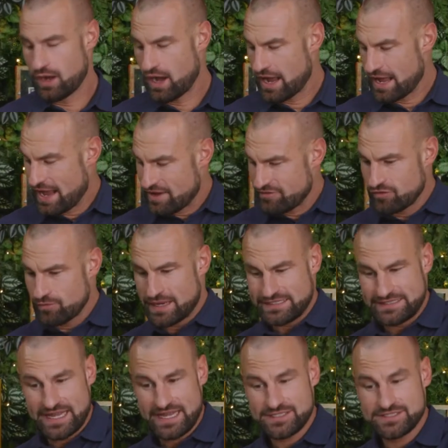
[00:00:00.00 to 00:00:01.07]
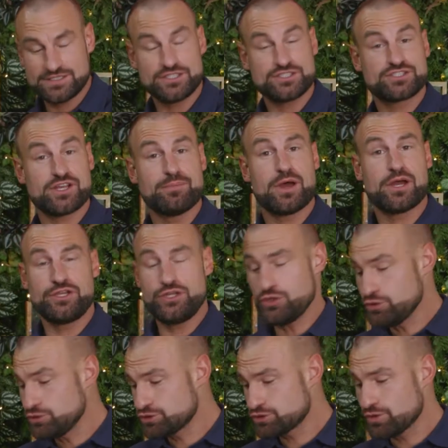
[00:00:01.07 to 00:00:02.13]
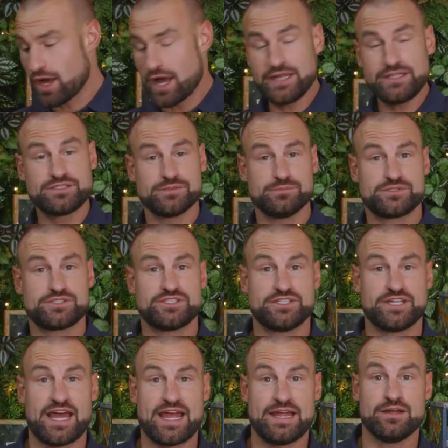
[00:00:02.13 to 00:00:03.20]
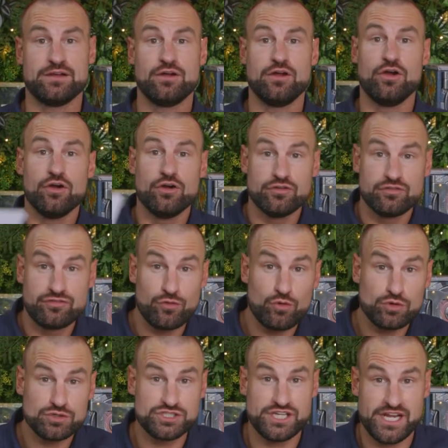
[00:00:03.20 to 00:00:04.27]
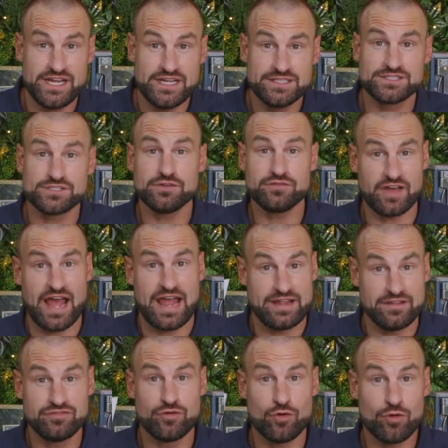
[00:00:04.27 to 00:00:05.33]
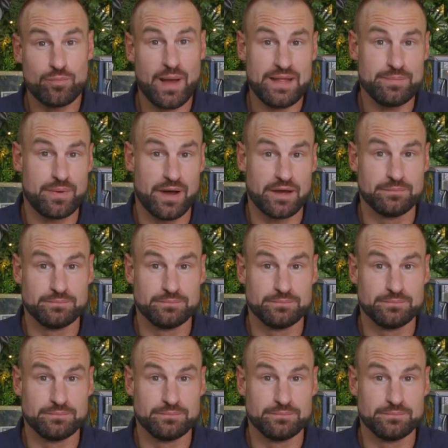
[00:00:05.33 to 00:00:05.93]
I have on my desk some unusual items today. 4 sheets of A4 paper,